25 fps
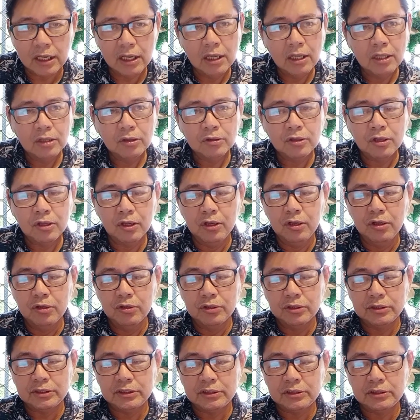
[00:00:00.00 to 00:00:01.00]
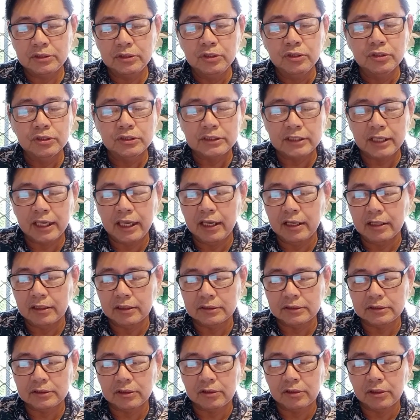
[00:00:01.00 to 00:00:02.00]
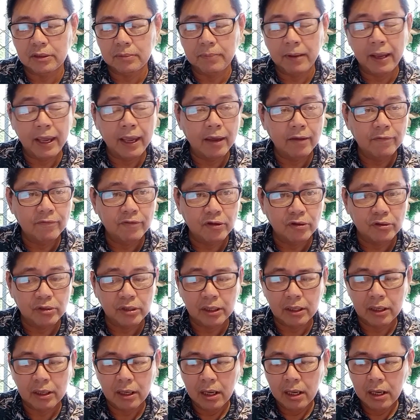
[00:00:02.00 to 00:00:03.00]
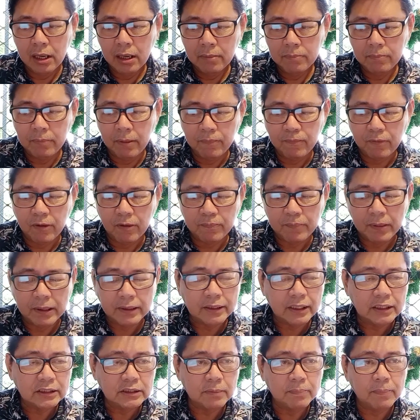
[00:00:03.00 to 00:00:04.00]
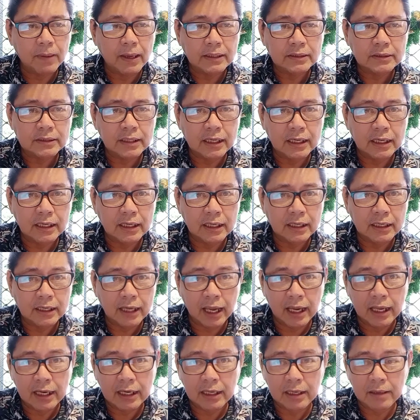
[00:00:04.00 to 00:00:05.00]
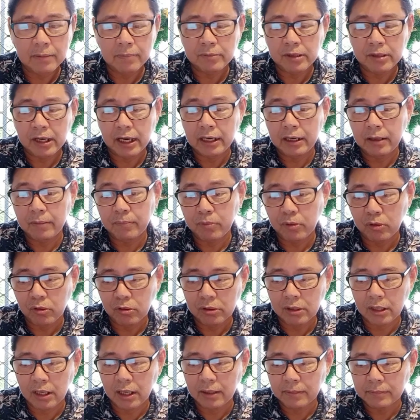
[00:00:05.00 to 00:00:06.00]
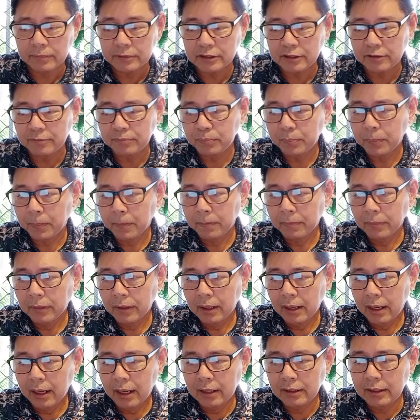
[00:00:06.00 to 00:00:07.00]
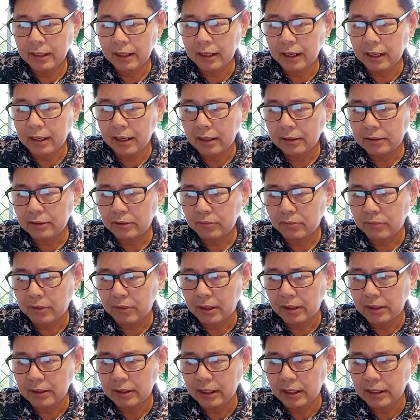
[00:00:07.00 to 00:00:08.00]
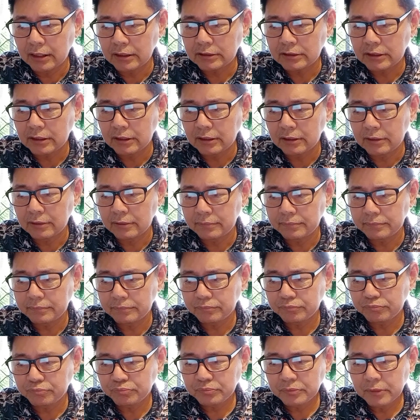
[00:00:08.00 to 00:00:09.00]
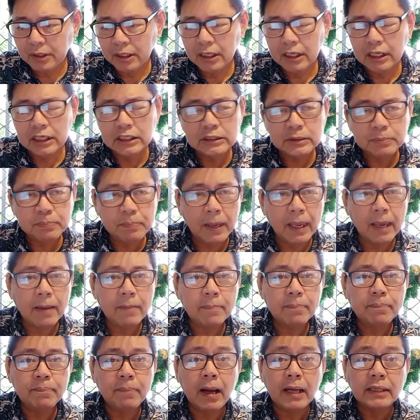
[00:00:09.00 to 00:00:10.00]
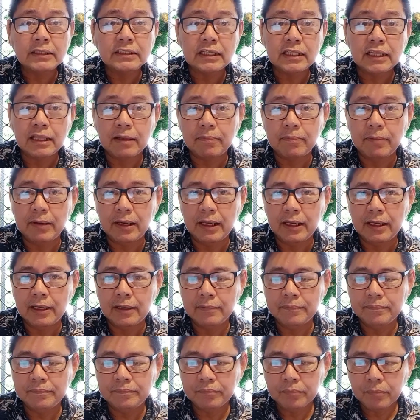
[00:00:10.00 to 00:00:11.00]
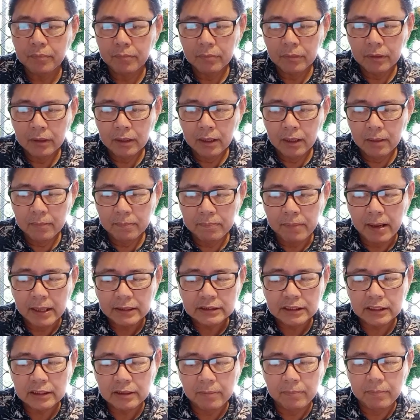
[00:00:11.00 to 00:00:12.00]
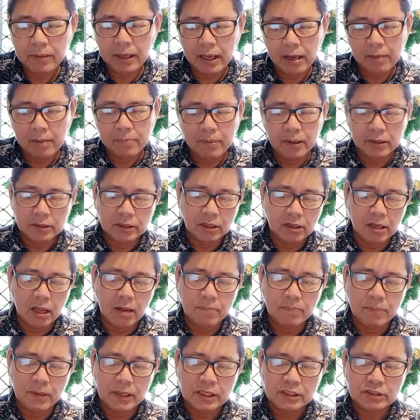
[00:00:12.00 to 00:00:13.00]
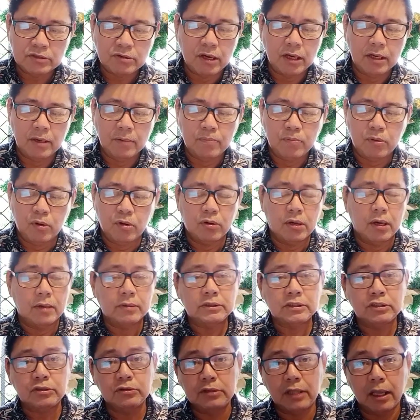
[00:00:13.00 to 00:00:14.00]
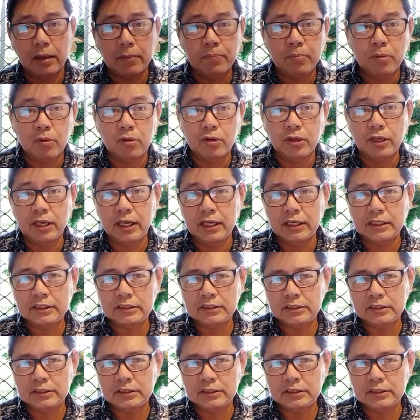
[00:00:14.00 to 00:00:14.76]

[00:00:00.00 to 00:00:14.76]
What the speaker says: to use new skills or behavior before participating in any training programs. And then another one is speak positively about the company's training programs to the employees.